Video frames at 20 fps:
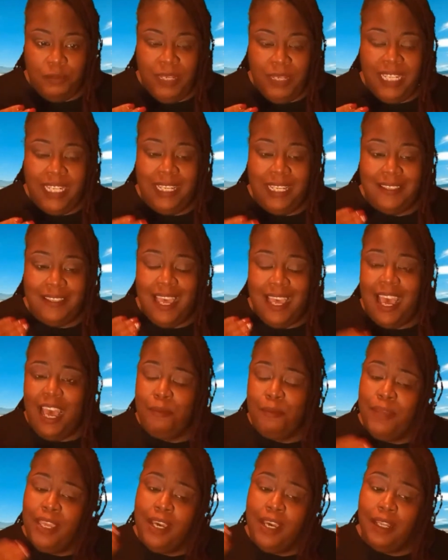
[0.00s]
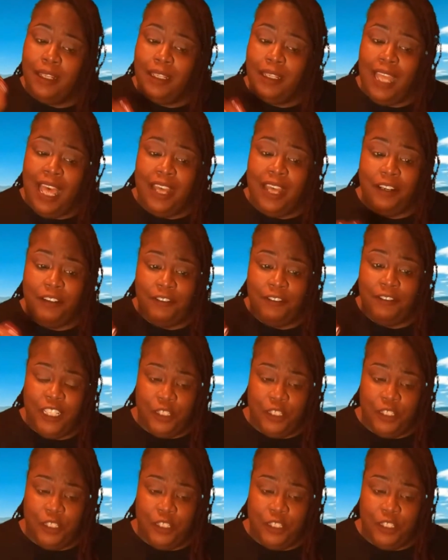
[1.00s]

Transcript: meaning that I make a lot of